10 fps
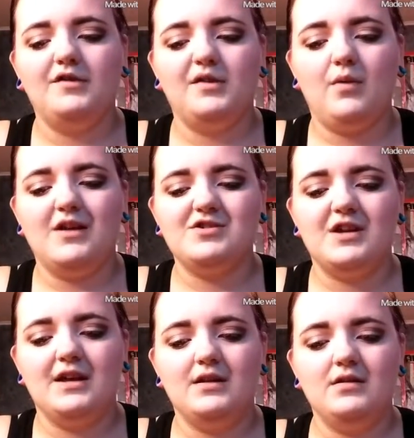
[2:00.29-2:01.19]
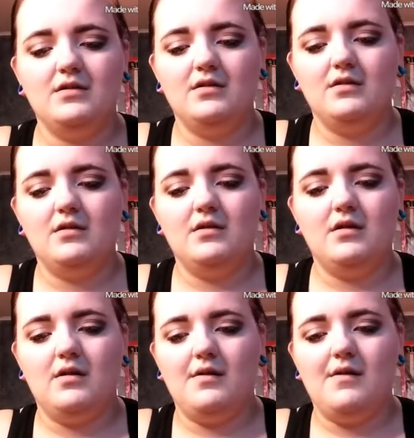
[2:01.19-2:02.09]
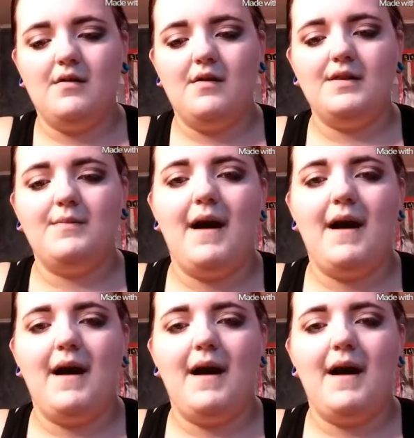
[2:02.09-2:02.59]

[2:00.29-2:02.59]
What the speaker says: just swatch it on the